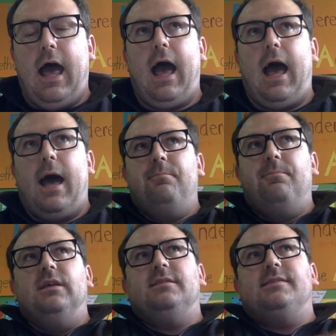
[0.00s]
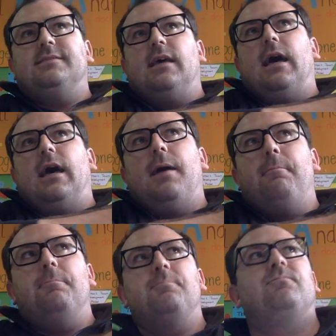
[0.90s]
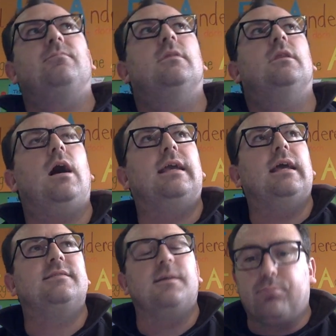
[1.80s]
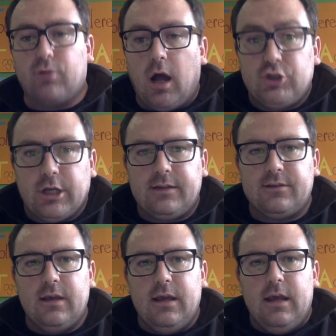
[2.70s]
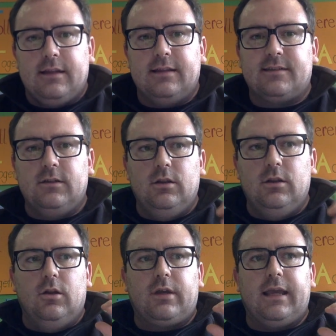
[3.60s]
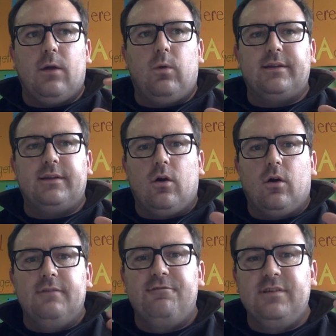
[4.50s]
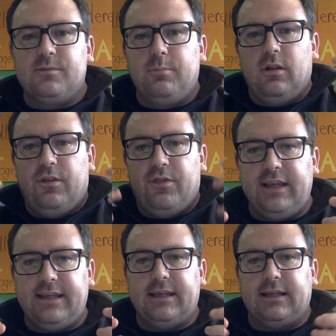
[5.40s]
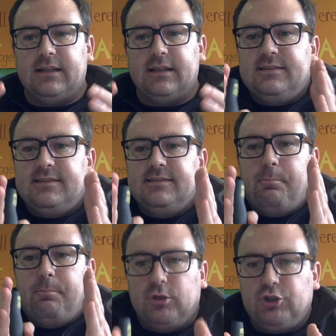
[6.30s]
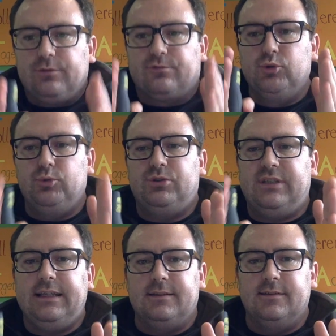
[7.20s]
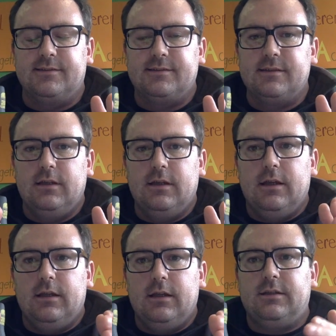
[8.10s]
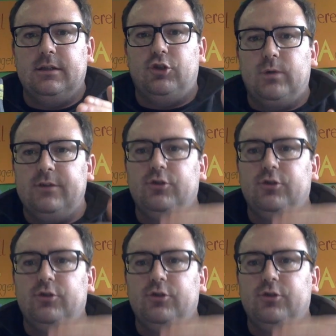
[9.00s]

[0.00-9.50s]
This is, I guess, a project that's looking at what they call visible thinking. This is a bunch of routines that you can